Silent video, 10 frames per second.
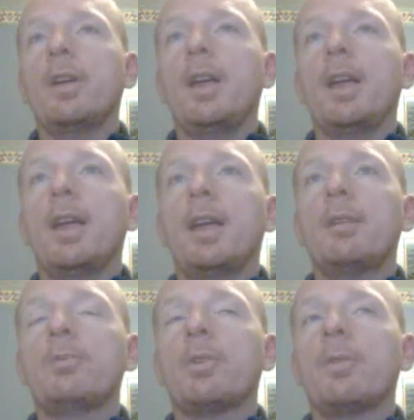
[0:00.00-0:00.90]

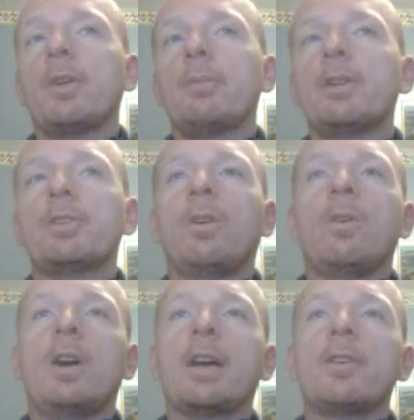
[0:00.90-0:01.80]
recovery image,
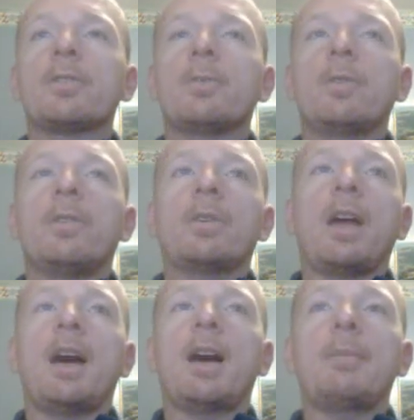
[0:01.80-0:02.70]
or I used one
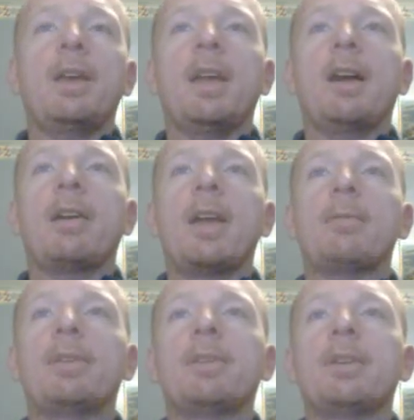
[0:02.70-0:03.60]
called ARM,
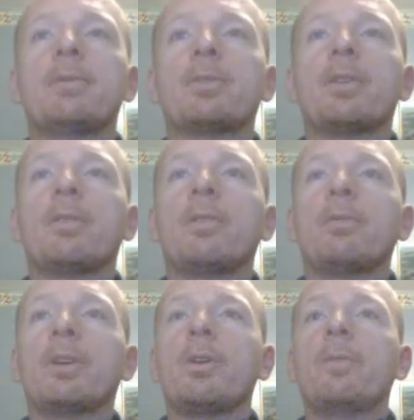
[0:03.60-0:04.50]
and it was the
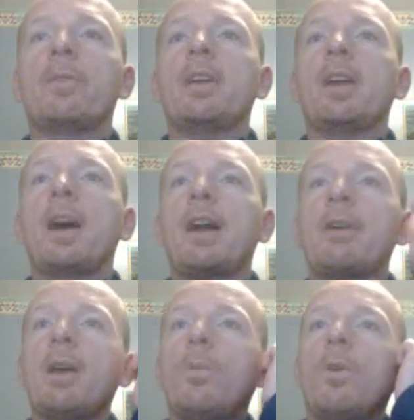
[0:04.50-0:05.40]
recovery
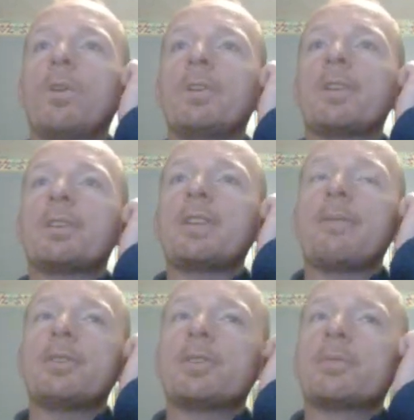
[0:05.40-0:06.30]
ARIA1
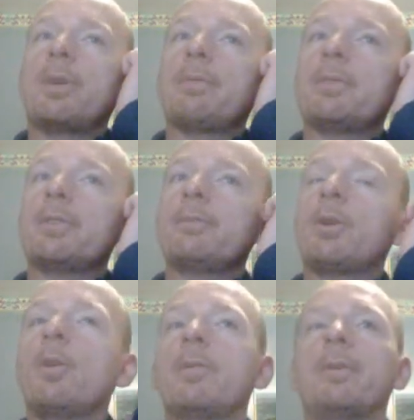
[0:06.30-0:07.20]
7 Swift
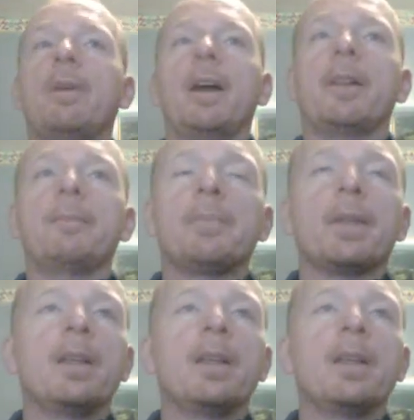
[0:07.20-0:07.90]
recovery file.